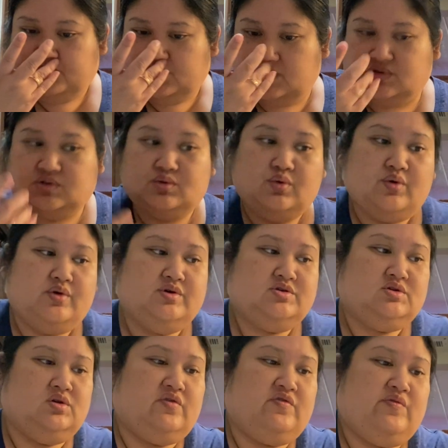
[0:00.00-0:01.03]
the store
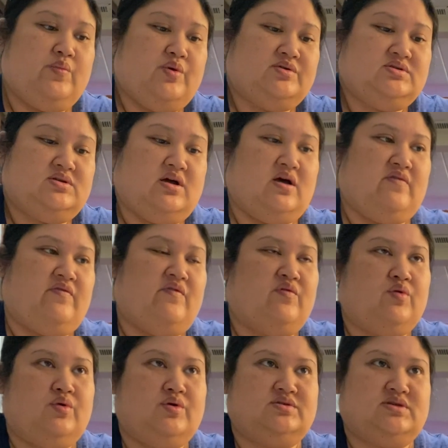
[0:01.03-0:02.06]
to look for more stuff
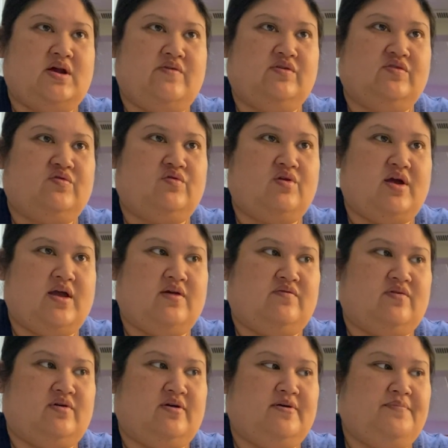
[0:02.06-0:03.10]
of course everything's for
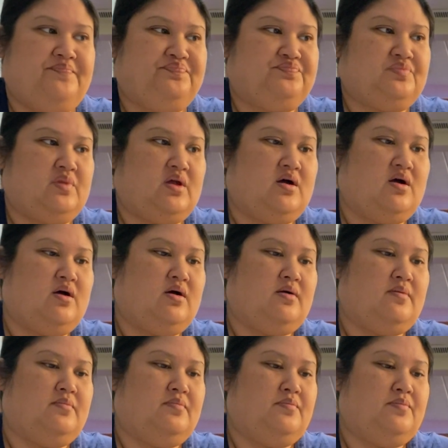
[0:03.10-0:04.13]
ava
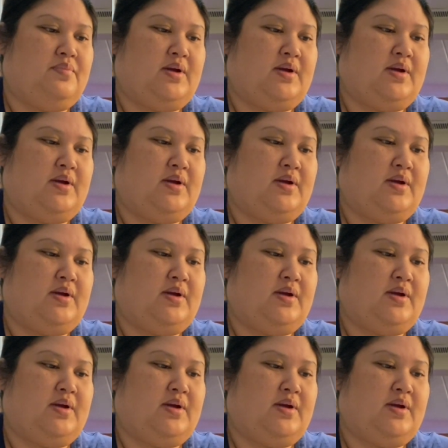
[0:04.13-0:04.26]
um,